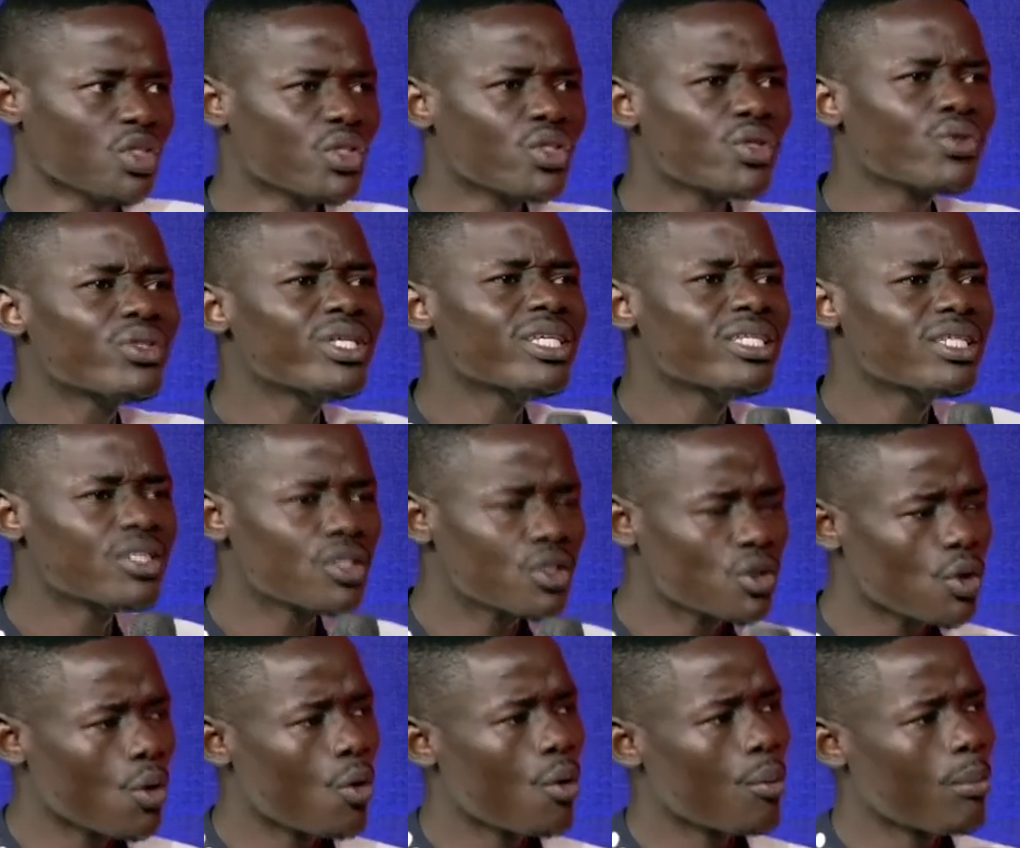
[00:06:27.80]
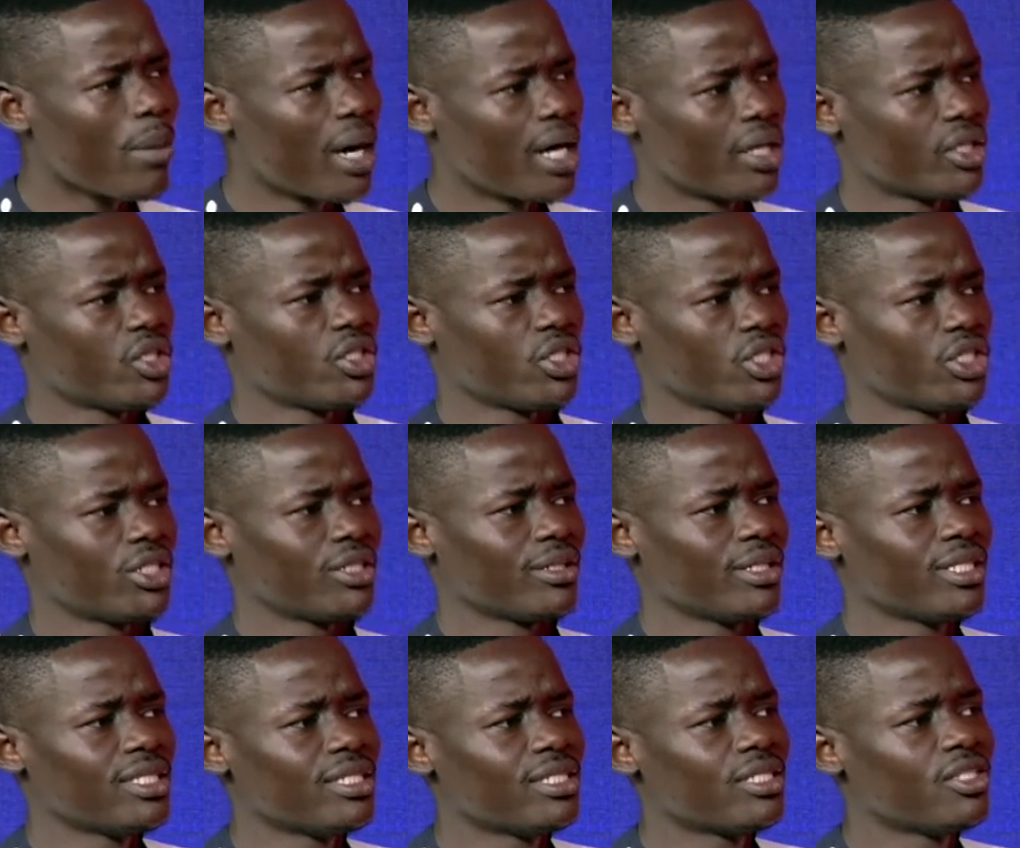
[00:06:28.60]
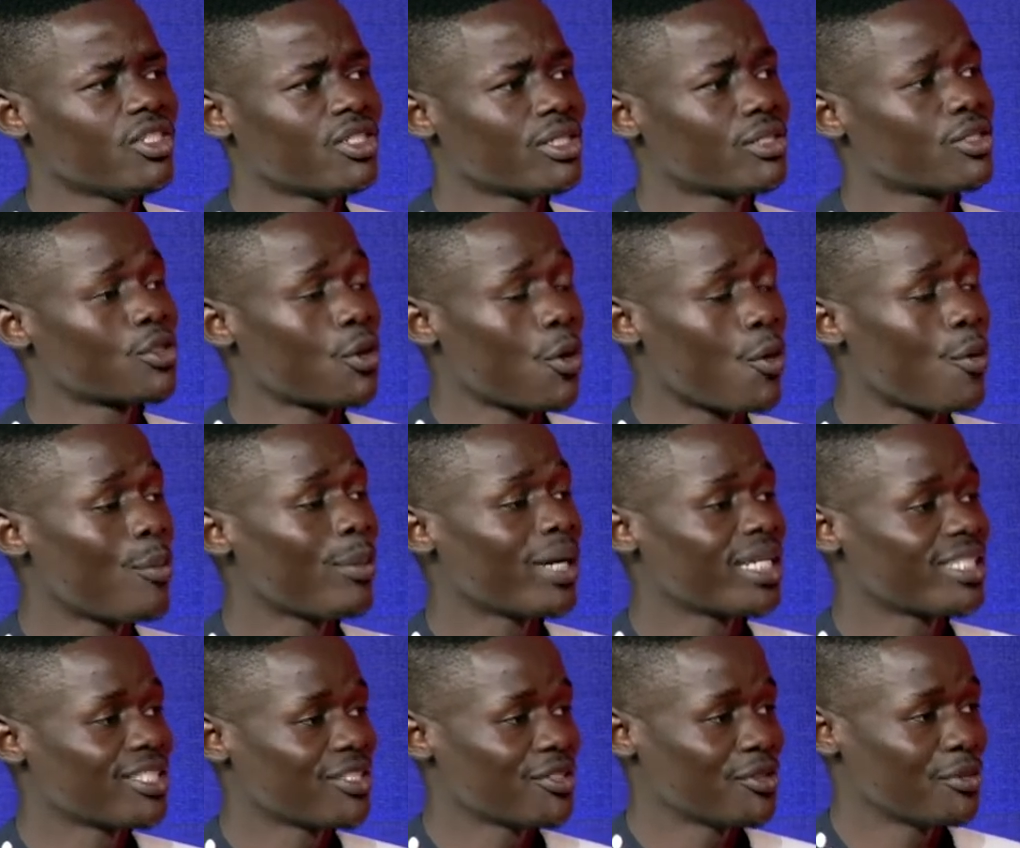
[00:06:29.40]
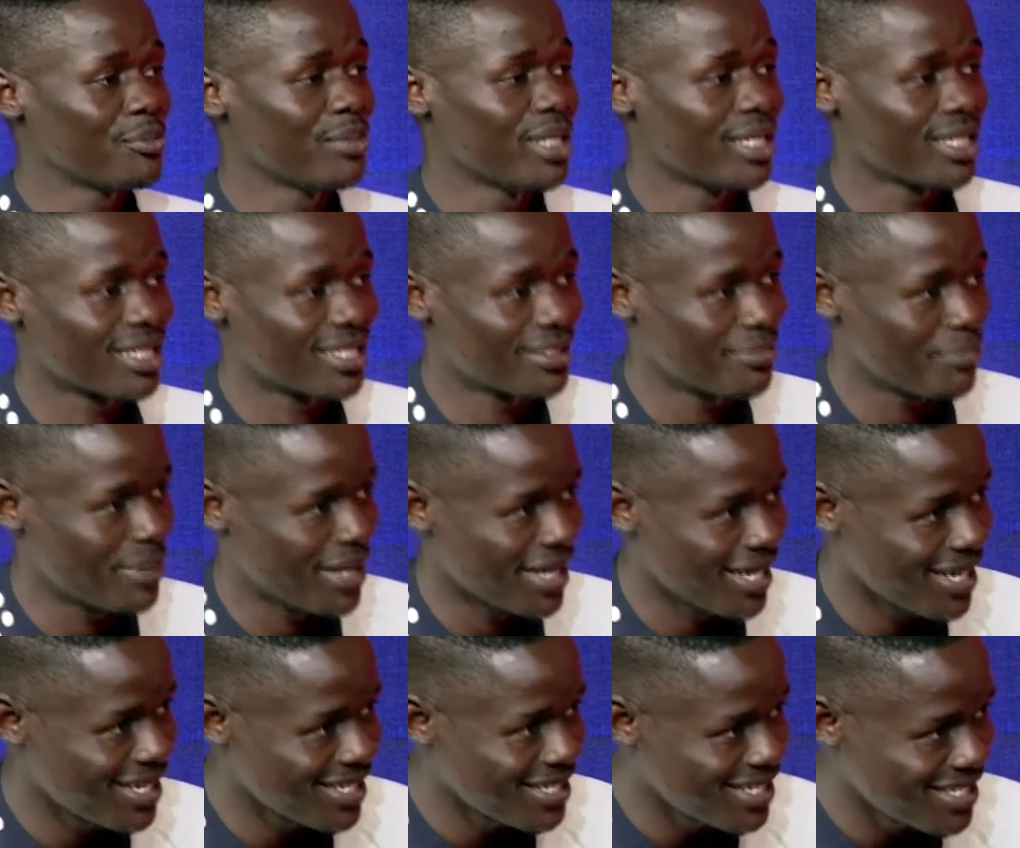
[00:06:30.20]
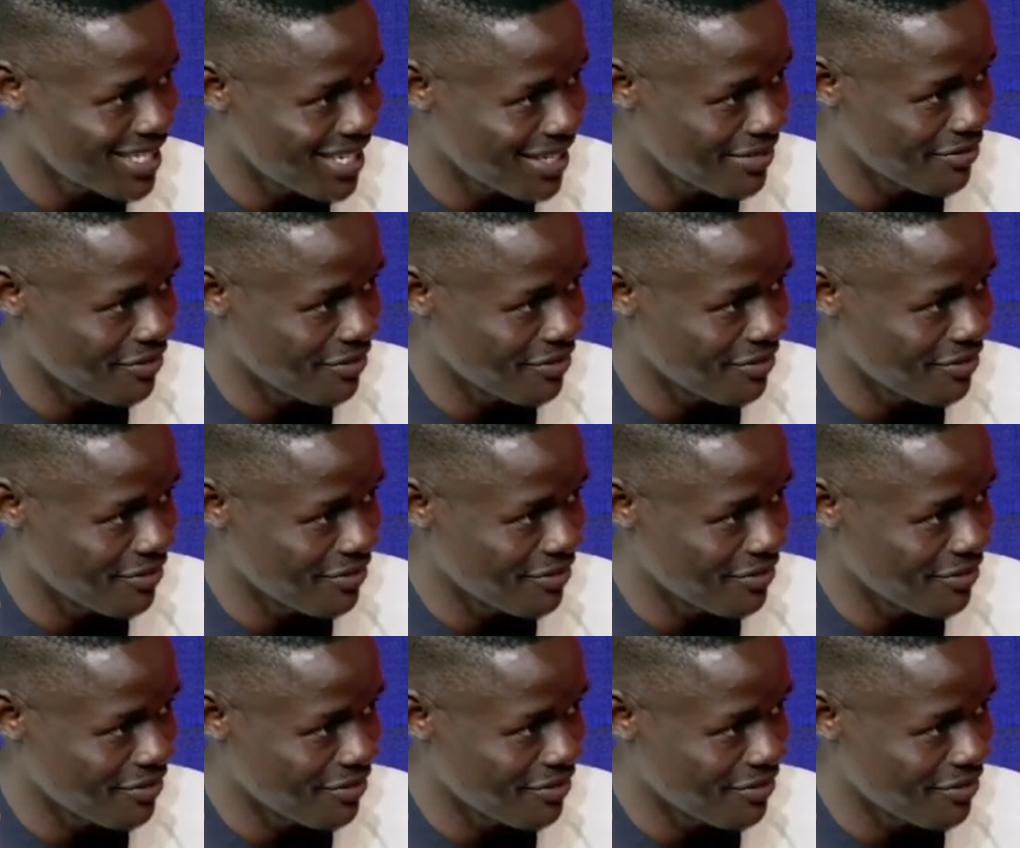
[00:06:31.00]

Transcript: So there's so much. There's just so much to be experienced